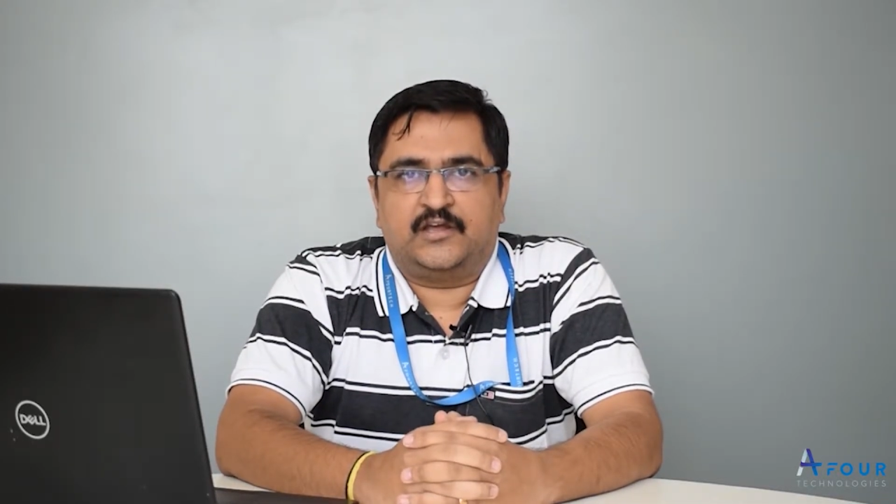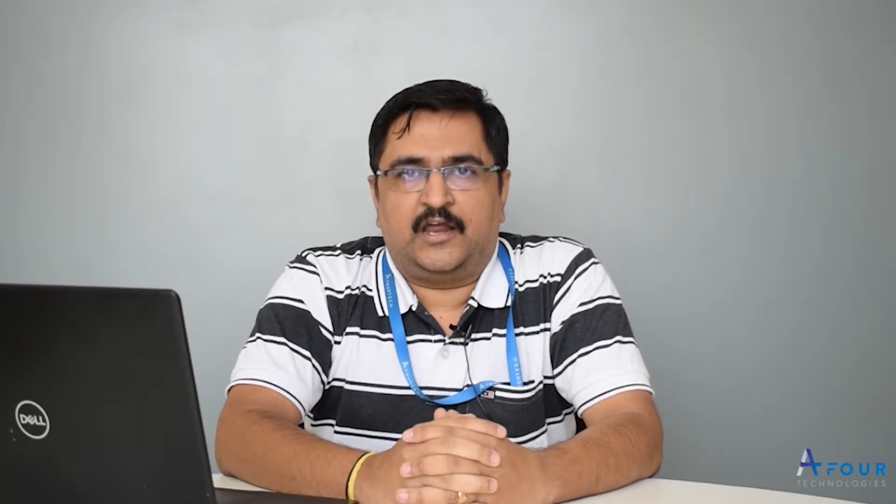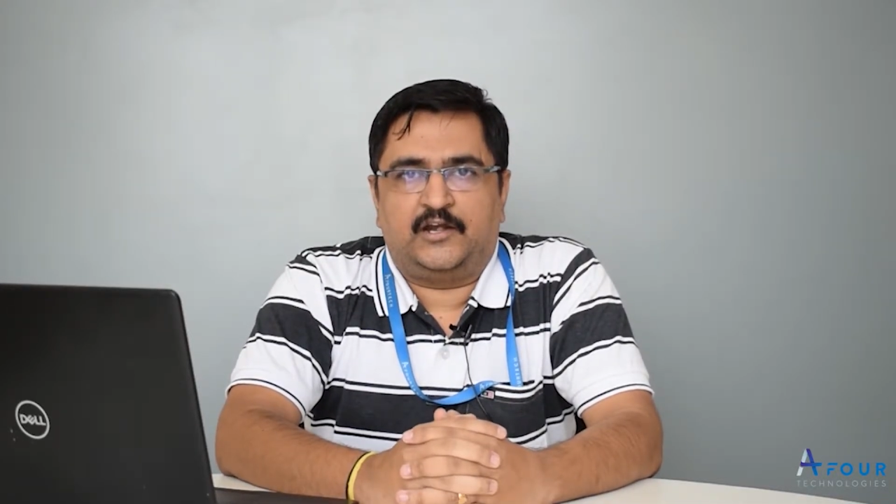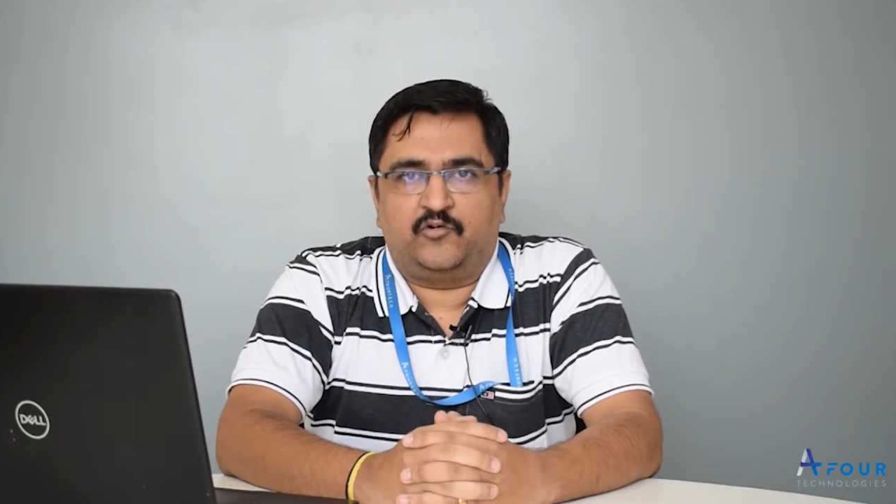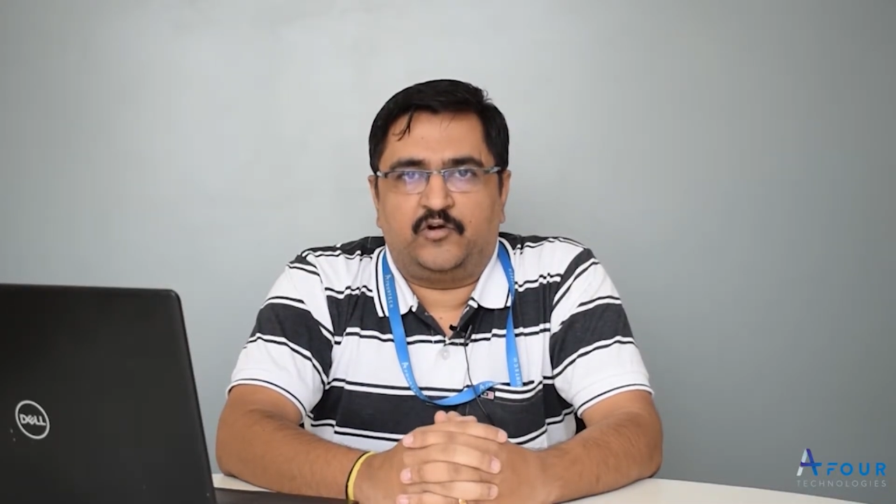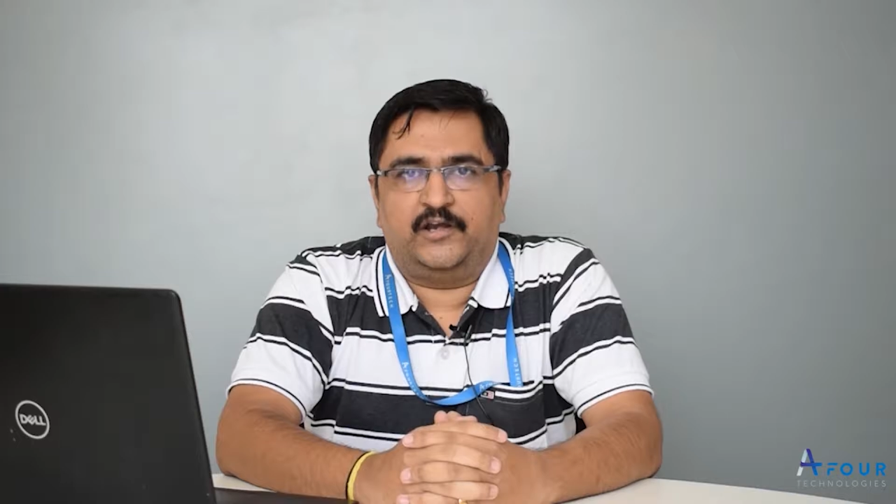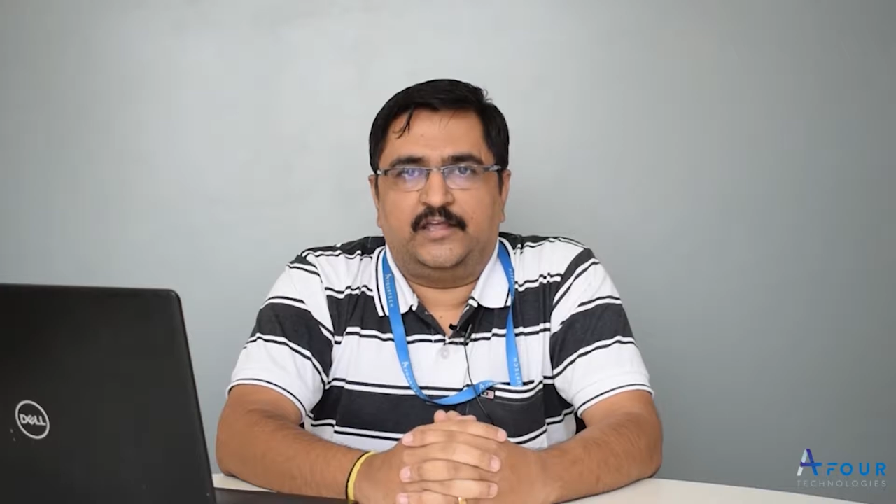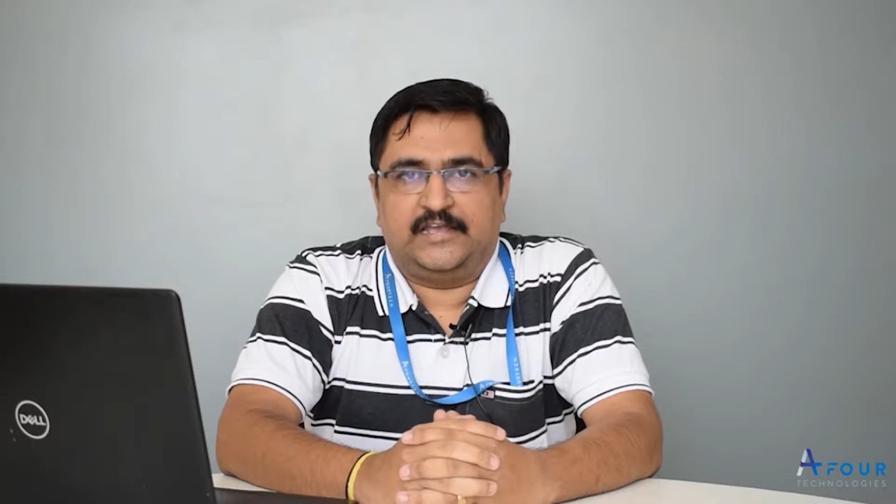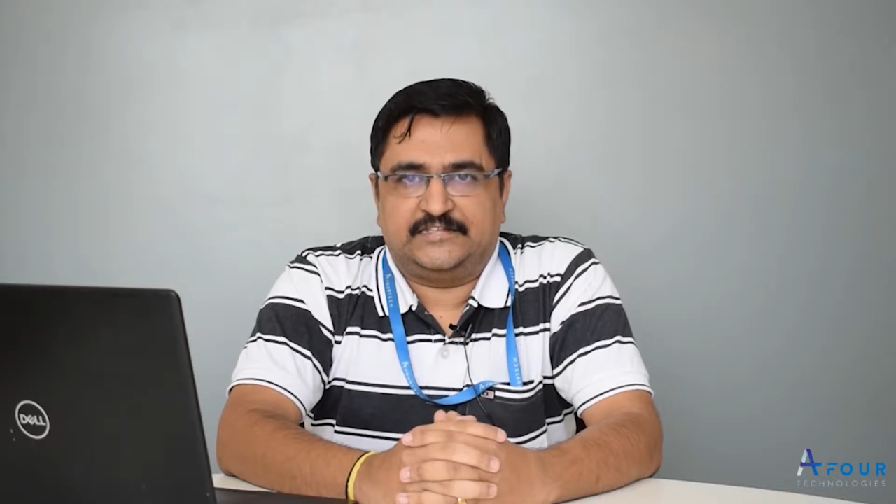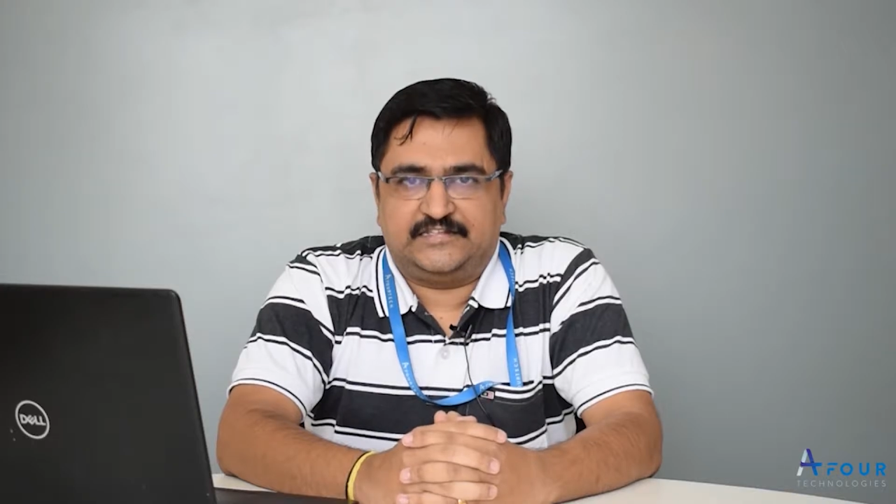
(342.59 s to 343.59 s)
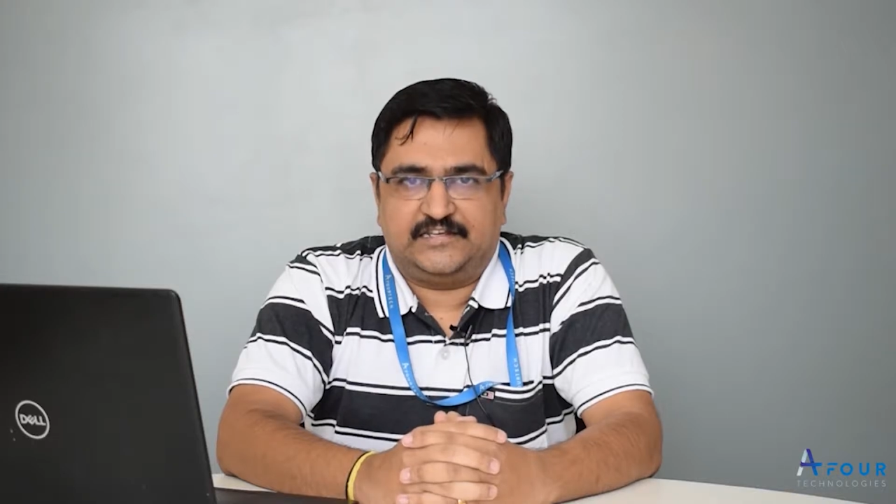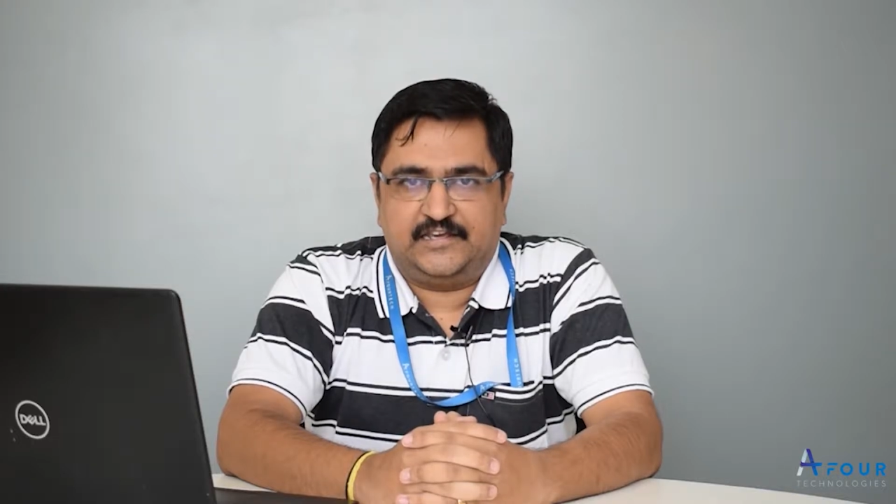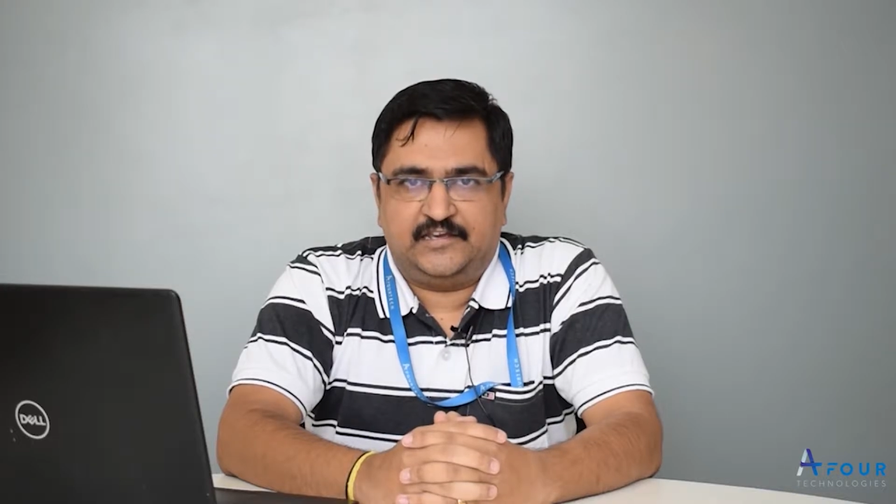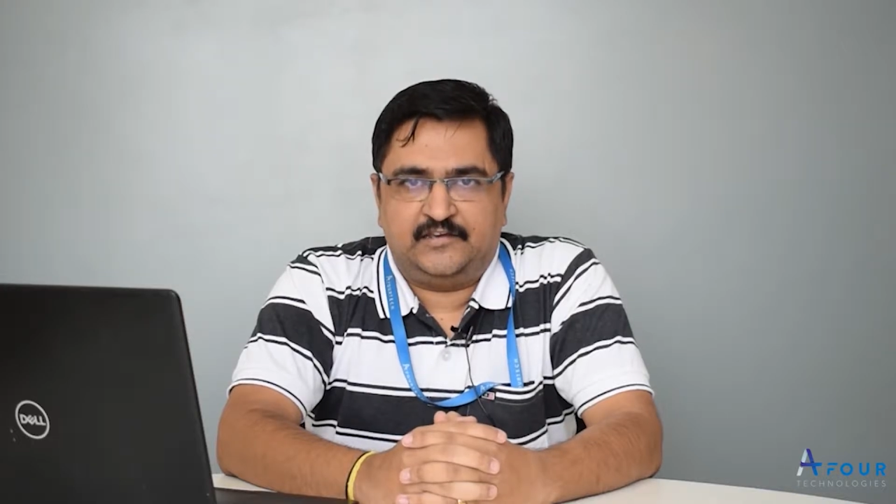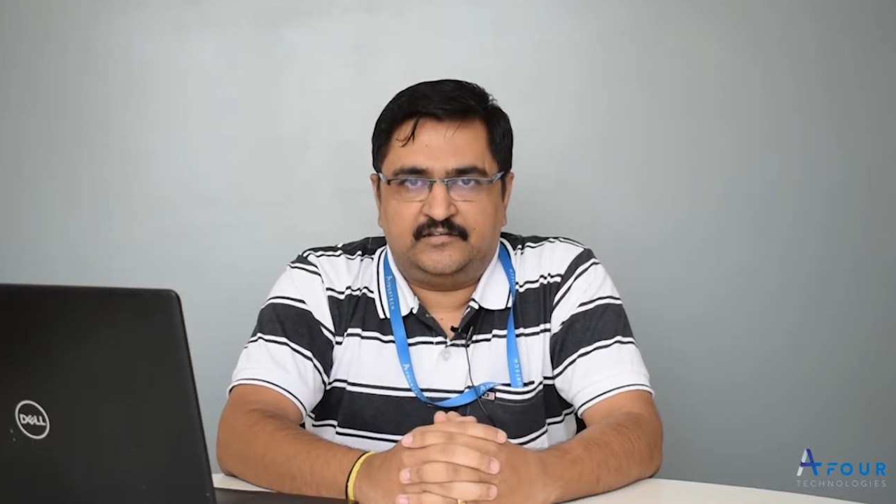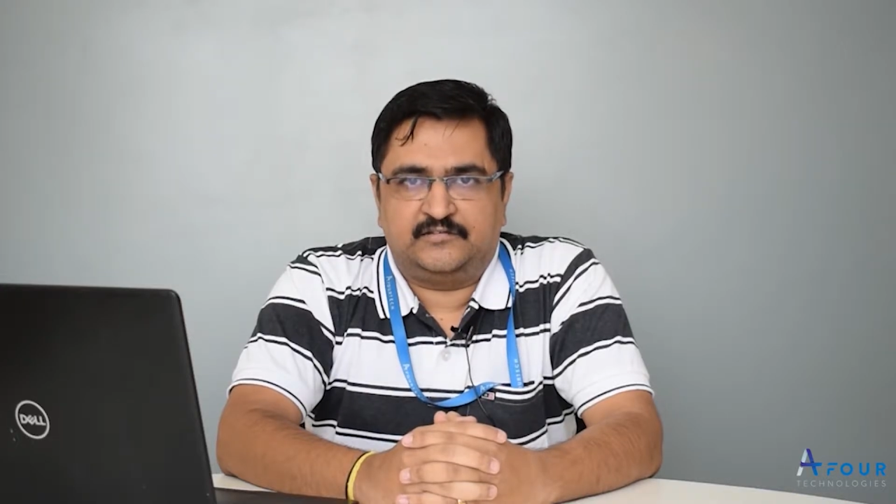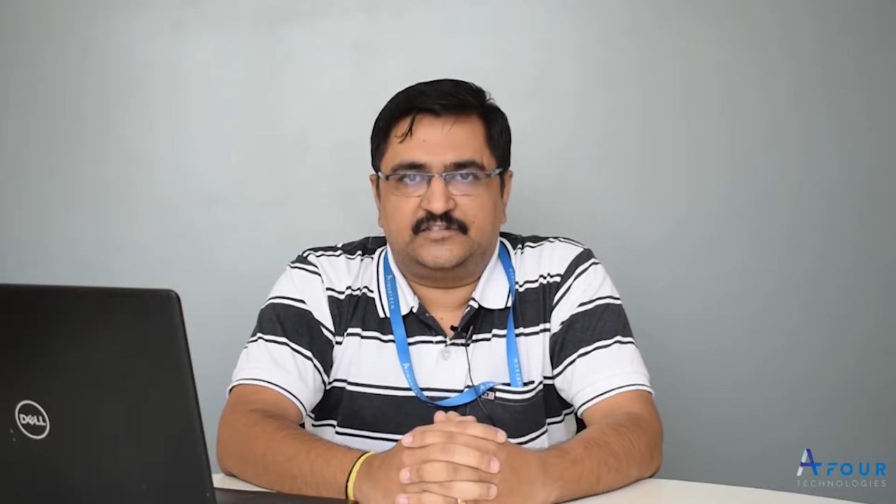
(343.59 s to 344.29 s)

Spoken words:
Android SDK,